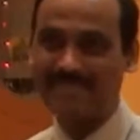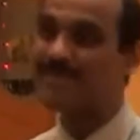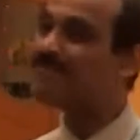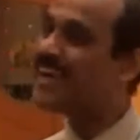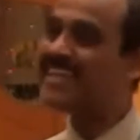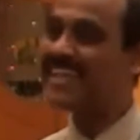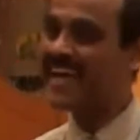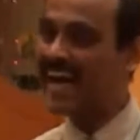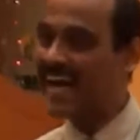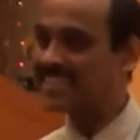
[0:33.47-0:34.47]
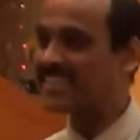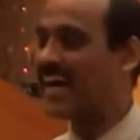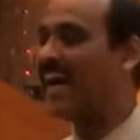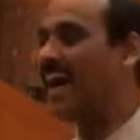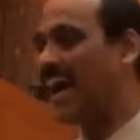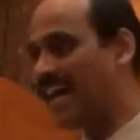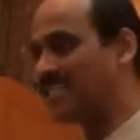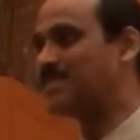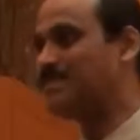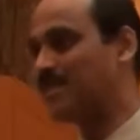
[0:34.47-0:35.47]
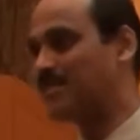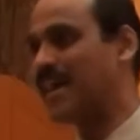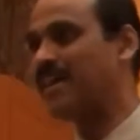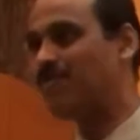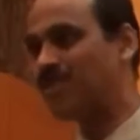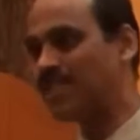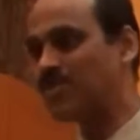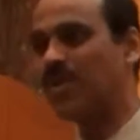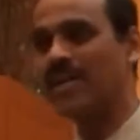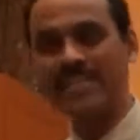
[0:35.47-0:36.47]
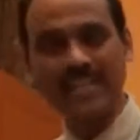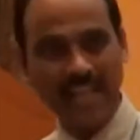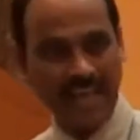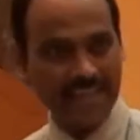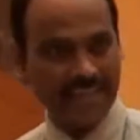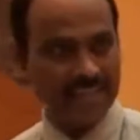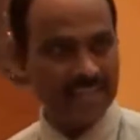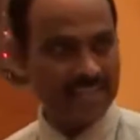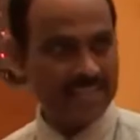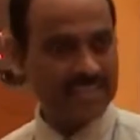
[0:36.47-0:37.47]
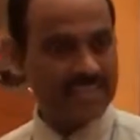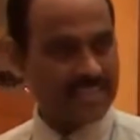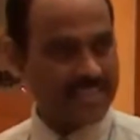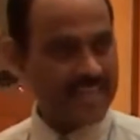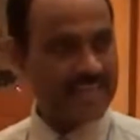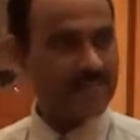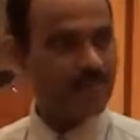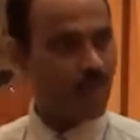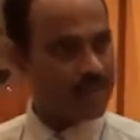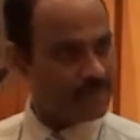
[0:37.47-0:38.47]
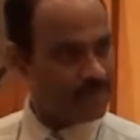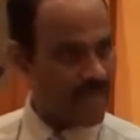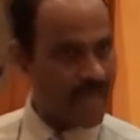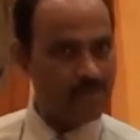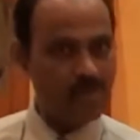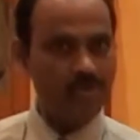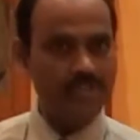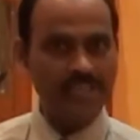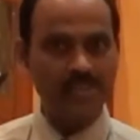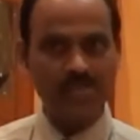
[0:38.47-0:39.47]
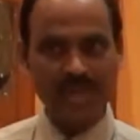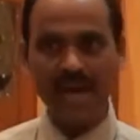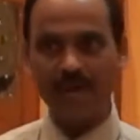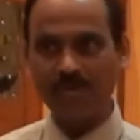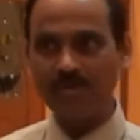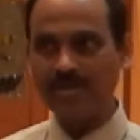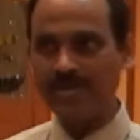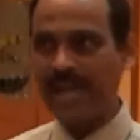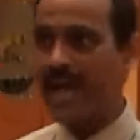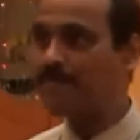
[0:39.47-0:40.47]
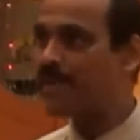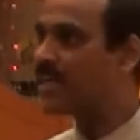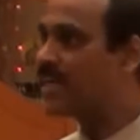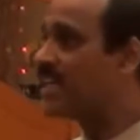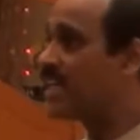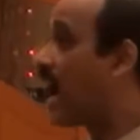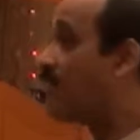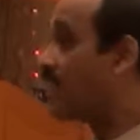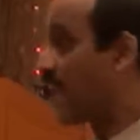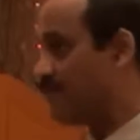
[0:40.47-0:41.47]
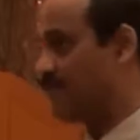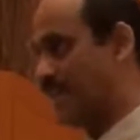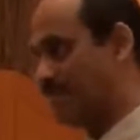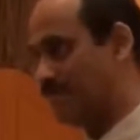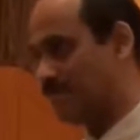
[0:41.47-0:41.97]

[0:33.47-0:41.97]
But why did I ask? I asked because I wanted to underline that whatever I'm going to tell you now happened in our lifetime.